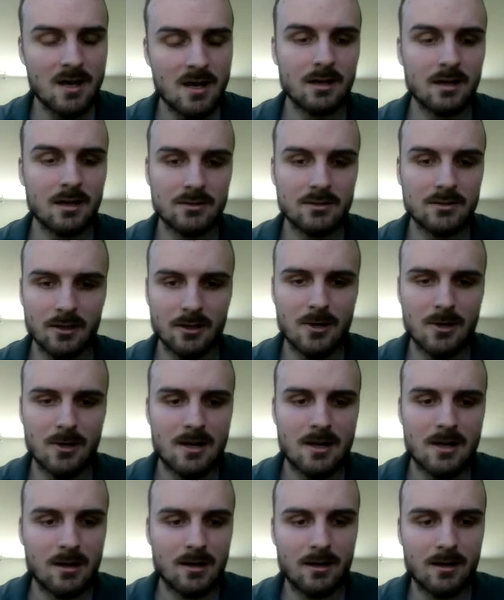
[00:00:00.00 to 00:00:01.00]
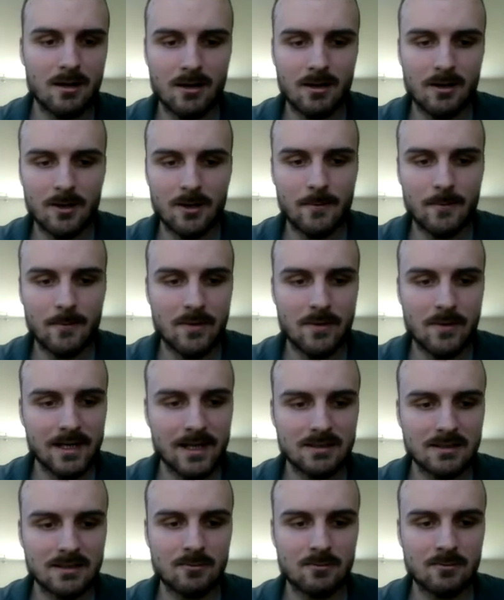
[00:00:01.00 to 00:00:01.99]
So
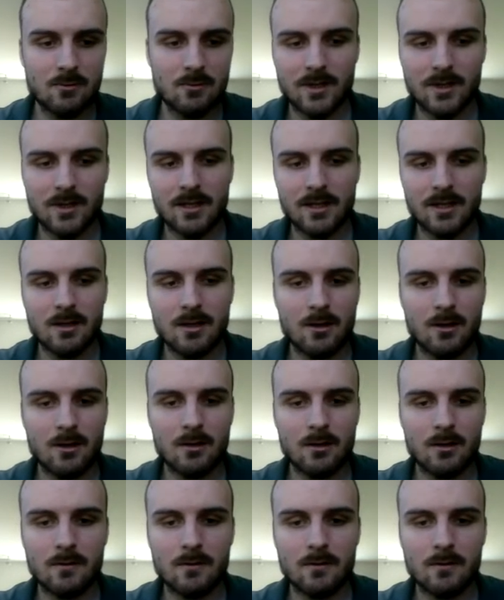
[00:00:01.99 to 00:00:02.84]
that's really all